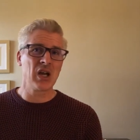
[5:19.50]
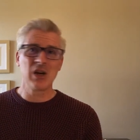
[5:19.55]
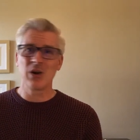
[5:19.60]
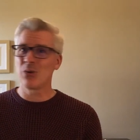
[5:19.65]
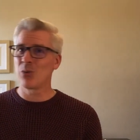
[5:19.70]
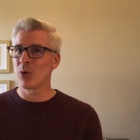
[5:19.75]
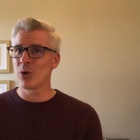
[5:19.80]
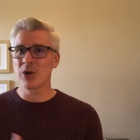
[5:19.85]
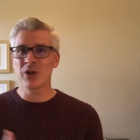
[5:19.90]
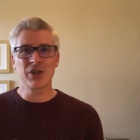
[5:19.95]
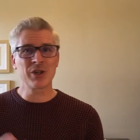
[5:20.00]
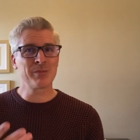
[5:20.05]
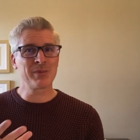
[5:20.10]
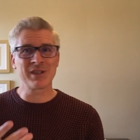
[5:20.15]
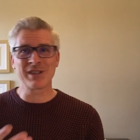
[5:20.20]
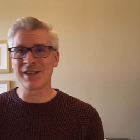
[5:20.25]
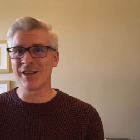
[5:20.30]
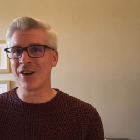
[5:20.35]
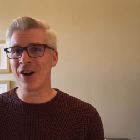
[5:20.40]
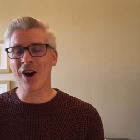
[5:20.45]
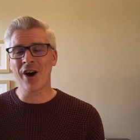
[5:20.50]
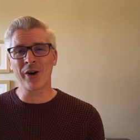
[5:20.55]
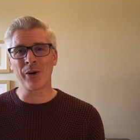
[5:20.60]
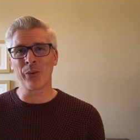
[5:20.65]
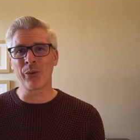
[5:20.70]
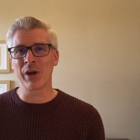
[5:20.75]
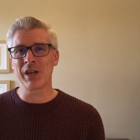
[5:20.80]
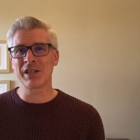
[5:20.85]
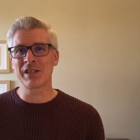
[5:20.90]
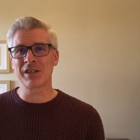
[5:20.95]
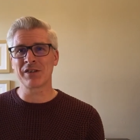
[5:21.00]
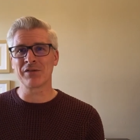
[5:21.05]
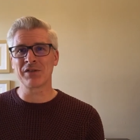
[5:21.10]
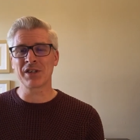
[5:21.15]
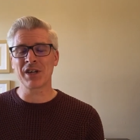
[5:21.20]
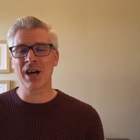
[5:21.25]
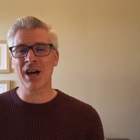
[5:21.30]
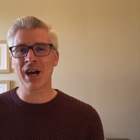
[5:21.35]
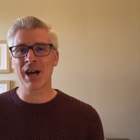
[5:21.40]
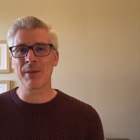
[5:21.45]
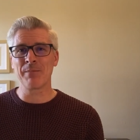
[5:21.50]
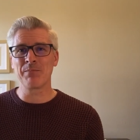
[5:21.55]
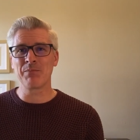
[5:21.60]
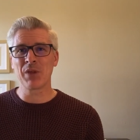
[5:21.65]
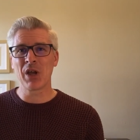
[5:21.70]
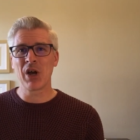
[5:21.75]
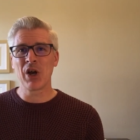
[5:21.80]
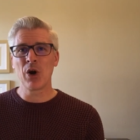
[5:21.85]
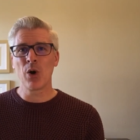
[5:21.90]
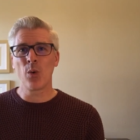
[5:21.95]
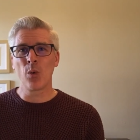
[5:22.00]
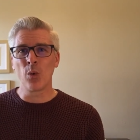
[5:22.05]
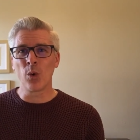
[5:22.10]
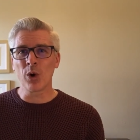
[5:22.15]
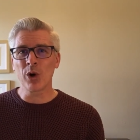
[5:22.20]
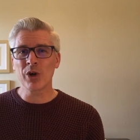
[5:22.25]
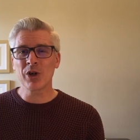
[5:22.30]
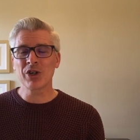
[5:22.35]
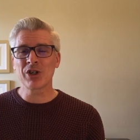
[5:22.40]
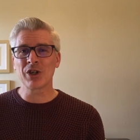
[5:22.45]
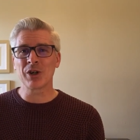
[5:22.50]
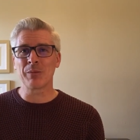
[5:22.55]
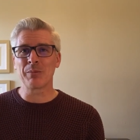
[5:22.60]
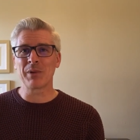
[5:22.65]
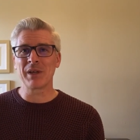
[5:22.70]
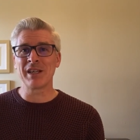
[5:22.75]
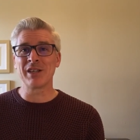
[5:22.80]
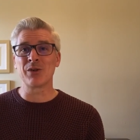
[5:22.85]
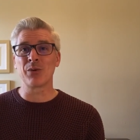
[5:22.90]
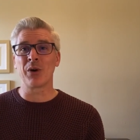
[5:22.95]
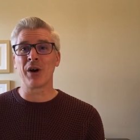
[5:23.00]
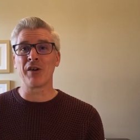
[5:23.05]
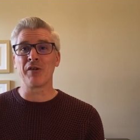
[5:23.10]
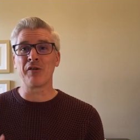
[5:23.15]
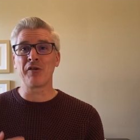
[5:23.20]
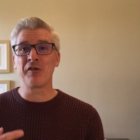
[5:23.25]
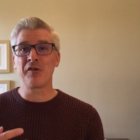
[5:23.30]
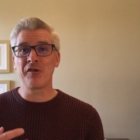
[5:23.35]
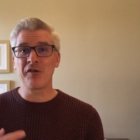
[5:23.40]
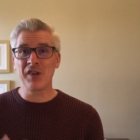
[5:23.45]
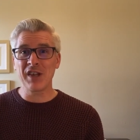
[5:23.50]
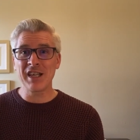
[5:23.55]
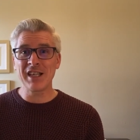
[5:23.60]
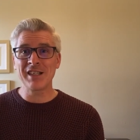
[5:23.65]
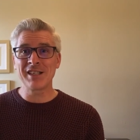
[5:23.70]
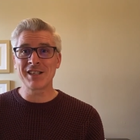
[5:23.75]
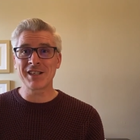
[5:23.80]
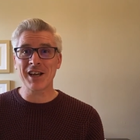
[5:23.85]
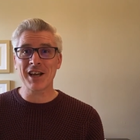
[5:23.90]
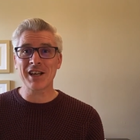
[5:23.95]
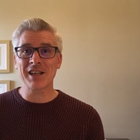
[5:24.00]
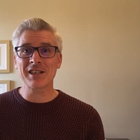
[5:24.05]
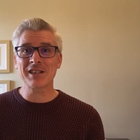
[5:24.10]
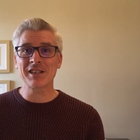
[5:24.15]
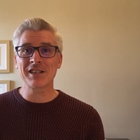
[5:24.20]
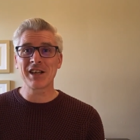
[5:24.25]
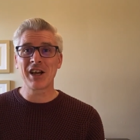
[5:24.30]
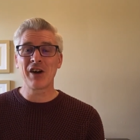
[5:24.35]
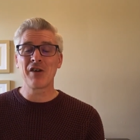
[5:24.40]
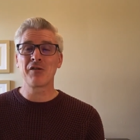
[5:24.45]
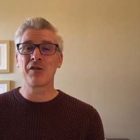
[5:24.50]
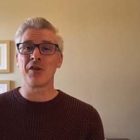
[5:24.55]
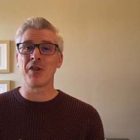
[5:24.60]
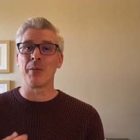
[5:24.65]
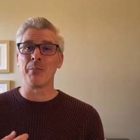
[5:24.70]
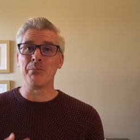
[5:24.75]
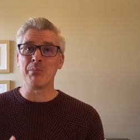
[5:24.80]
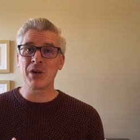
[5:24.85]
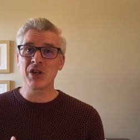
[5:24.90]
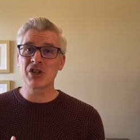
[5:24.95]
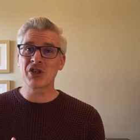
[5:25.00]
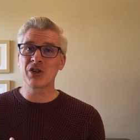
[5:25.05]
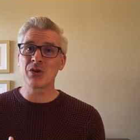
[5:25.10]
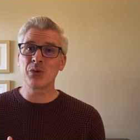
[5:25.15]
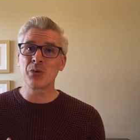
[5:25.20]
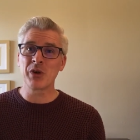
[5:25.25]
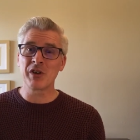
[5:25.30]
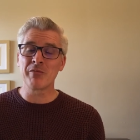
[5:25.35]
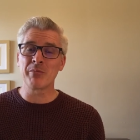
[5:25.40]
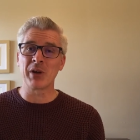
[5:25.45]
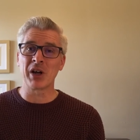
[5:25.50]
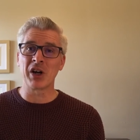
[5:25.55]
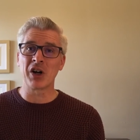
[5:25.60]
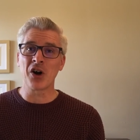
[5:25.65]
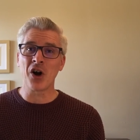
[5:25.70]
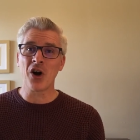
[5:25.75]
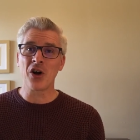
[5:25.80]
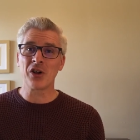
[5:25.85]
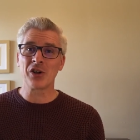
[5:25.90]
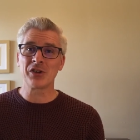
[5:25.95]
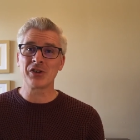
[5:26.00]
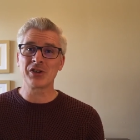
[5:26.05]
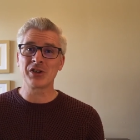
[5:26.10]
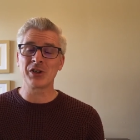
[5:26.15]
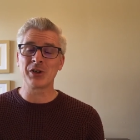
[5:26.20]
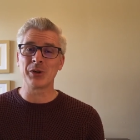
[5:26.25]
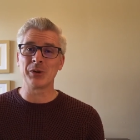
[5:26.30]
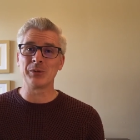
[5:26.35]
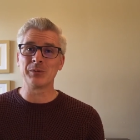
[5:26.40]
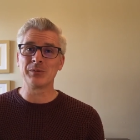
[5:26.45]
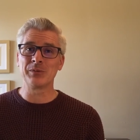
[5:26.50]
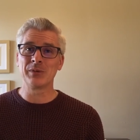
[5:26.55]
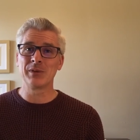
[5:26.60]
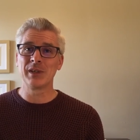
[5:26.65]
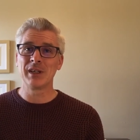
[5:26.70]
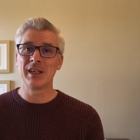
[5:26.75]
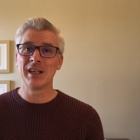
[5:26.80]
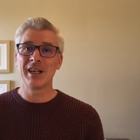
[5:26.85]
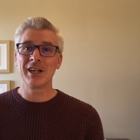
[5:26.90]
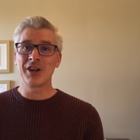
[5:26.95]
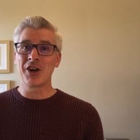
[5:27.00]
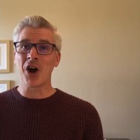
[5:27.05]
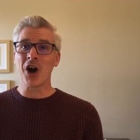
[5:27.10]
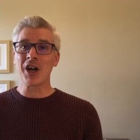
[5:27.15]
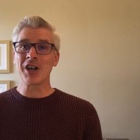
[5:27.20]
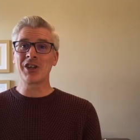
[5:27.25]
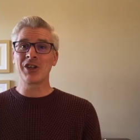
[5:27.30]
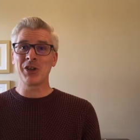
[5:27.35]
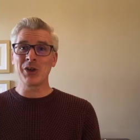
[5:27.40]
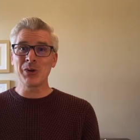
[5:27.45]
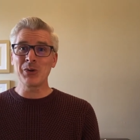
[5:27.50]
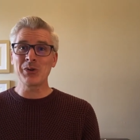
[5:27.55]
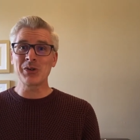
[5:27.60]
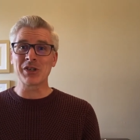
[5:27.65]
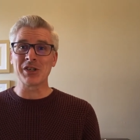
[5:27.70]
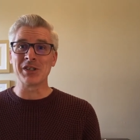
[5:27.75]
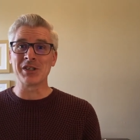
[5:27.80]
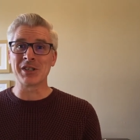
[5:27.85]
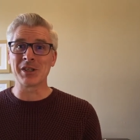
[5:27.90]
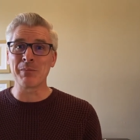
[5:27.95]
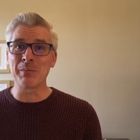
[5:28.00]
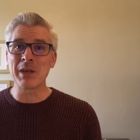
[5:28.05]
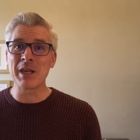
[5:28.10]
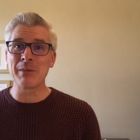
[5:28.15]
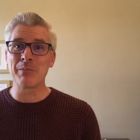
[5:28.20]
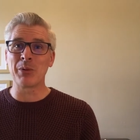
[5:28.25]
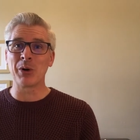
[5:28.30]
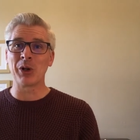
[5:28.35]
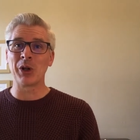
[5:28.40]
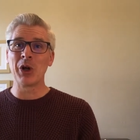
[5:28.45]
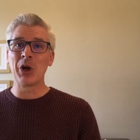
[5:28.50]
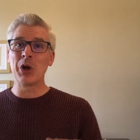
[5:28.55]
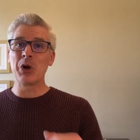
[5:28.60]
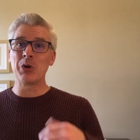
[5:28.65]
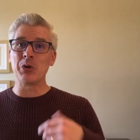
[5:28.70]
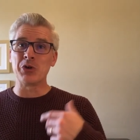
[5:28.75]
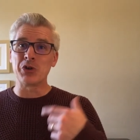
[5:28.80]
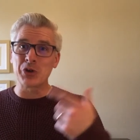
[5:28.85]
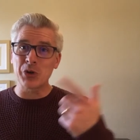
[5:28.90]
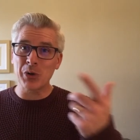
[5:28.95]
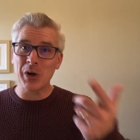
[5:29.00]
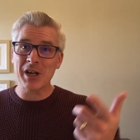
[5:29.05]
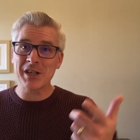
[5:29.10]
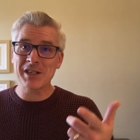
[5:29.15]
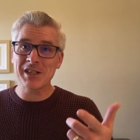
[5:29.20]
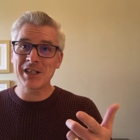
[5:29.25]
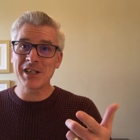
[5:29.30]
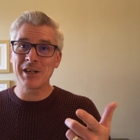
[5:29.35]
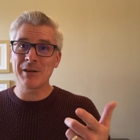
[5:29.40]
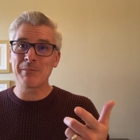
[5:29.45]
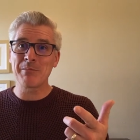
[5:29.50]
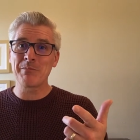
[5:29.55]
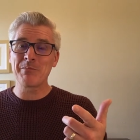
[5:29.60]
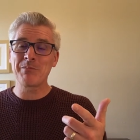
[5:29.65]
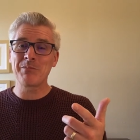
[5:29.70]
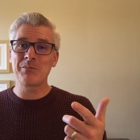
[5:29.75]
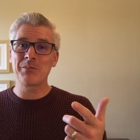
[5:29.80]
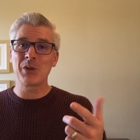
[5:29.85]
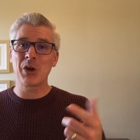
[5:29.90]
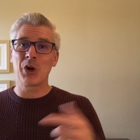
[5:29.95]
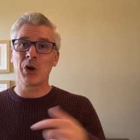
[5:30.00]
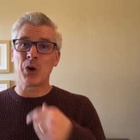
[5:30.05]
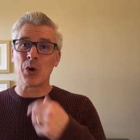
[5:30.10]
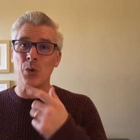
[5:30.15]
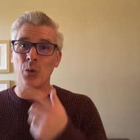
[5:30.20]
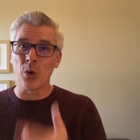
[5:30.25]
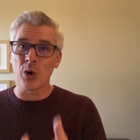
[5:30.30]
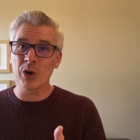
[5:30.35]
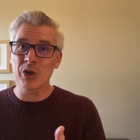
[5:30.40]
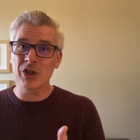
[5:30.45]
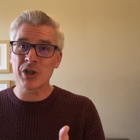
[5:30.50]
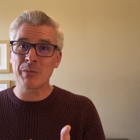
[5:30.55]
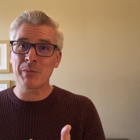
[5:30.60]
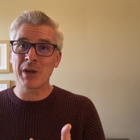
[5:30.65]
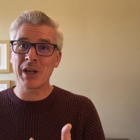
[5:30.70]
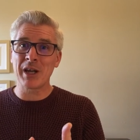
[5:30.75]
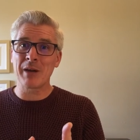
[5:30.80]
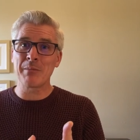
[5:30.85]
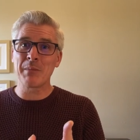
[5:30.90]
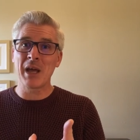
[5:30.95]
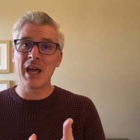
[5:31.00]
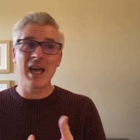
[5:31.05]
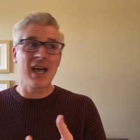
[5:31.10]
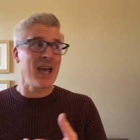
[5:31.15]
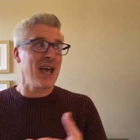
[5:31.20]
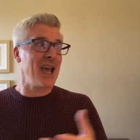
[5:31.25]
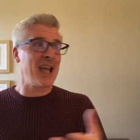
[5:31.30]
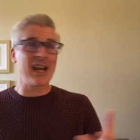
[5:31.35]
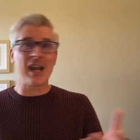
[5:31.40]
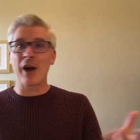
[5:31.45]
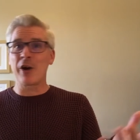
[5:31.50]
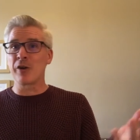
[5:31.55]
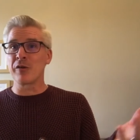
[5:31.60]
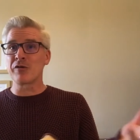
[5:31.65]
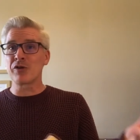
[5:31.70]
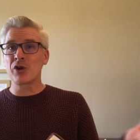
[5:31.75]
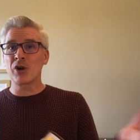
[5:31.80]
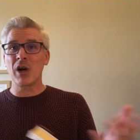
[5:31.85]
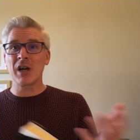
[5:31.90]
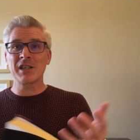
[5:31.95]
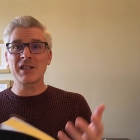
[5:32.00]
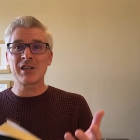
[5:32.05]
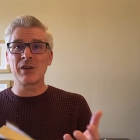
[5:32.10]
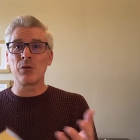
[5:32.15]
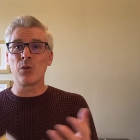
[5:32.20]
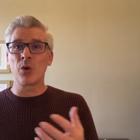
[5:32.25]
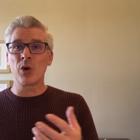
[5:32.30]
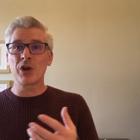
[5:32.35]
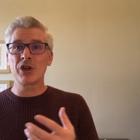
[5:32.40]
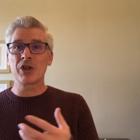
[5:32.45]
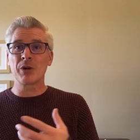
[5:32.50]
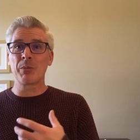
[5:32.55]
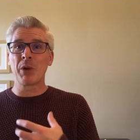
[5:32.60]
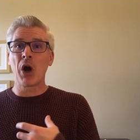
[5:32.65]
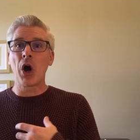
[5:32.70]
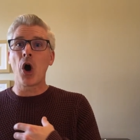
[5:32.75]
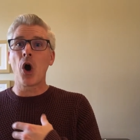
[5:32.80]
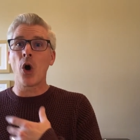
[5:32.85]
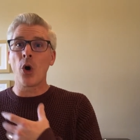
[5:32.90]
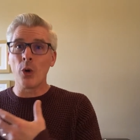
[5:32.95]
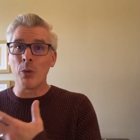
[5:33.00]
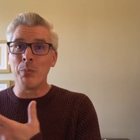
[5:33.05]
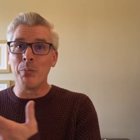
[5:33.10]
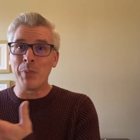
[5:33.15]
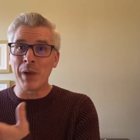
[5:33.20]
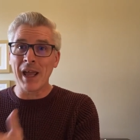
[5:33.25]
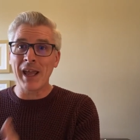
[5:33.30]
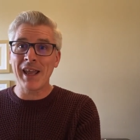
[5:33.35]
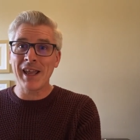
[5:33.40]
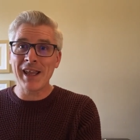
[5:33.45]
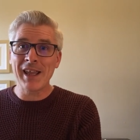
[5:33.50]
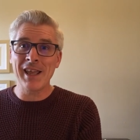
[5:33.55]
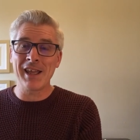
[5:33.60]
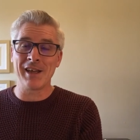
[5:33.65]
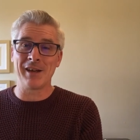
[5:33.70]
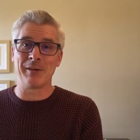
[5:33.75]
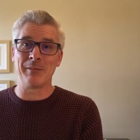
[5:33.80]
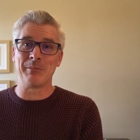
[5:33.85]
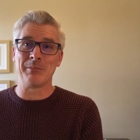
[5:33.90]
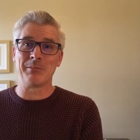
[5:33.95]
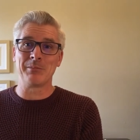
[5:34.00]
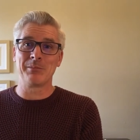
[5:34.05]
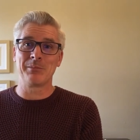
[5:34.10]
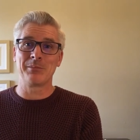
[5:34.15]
Worship is not a waste of time. Worship is what feeds us for the mission we've been called to. God uses the people who trust Him, who worship Him, and out of trust and worship, obey Him